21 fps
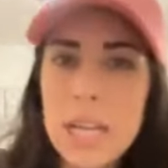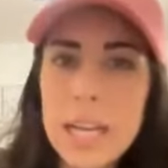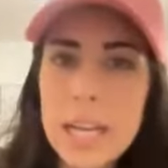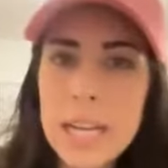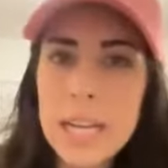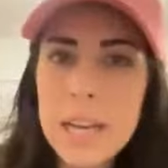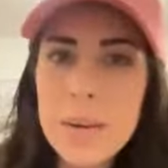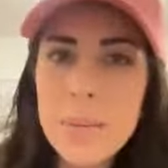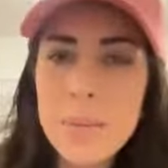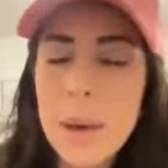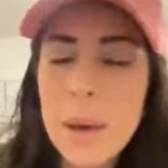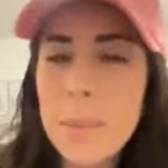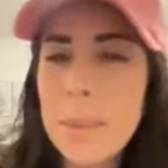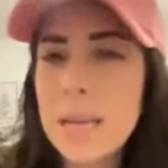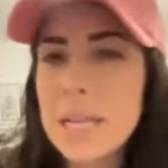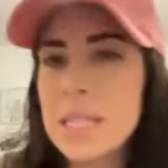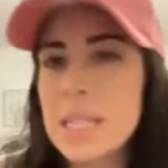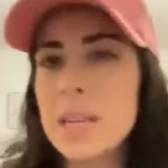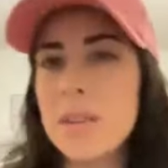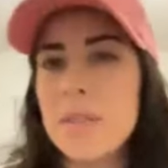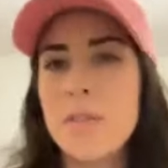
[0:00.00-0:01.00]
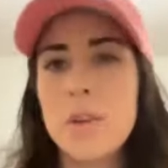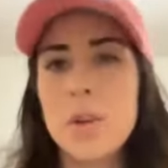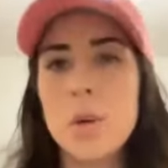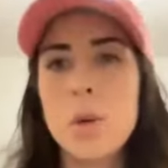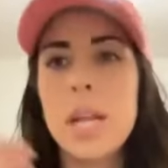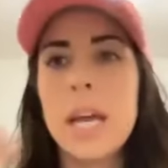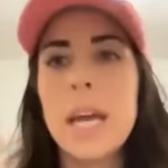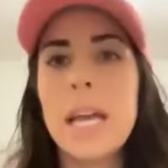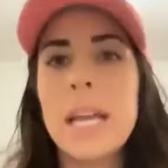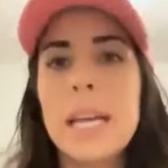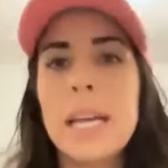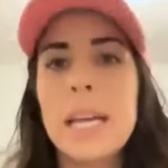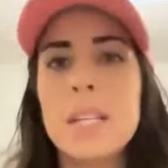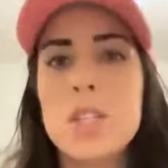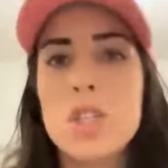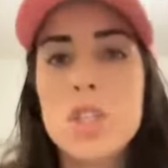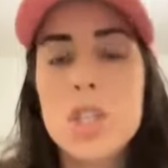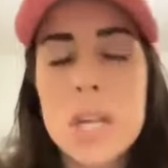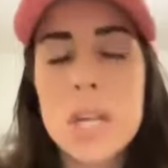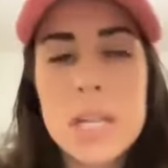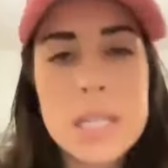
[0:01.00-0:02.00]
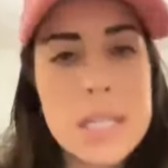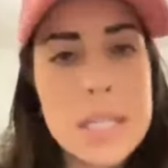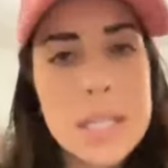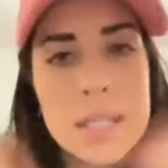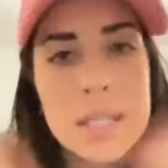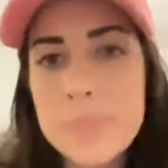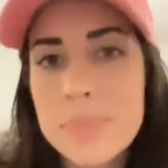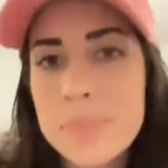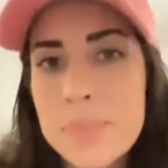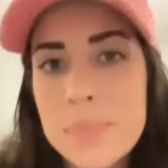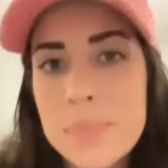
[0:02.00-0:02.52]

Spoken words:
eating amazing food. And it's just,